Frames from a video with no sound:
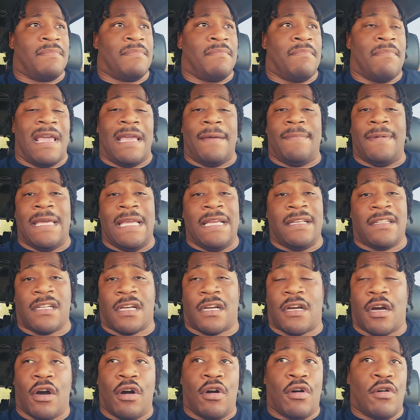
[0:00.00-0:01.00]
Maybe he's a
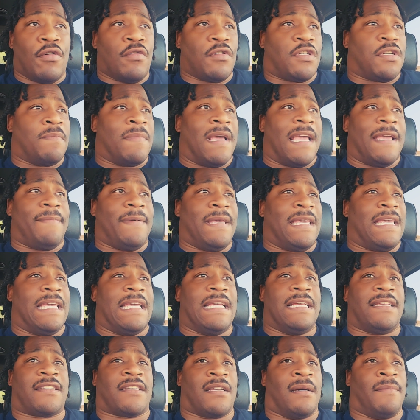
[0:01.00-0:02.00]
coach, maybe
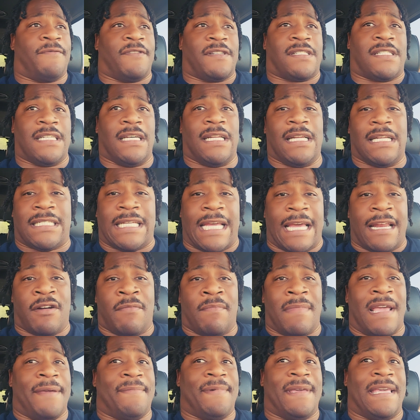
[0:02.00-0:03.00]
he's some facilitator,
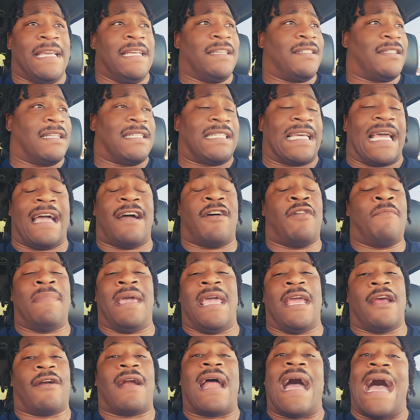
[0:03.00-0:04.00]
maybe he's the town
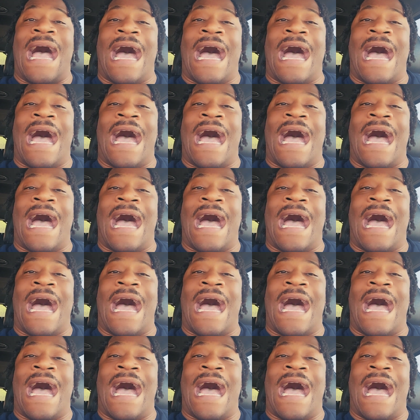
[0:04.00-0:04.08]
mayor.